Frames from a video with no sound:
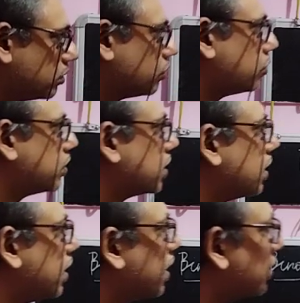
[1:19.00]
coding
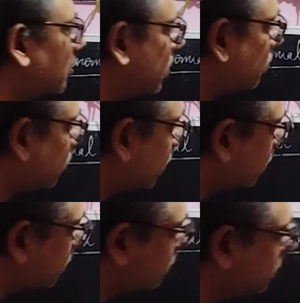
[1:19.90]
a large number
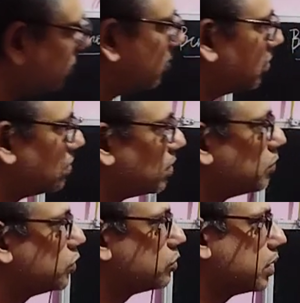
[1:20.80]
as the
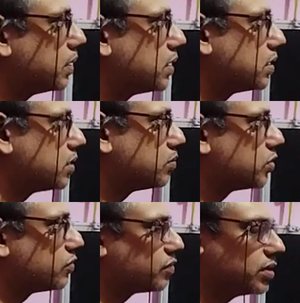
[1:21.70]
sum to n terms
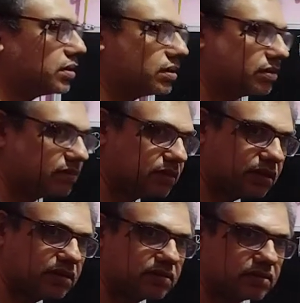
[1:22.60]
of a
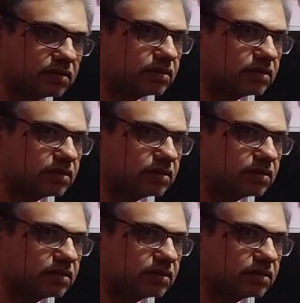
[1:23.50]
series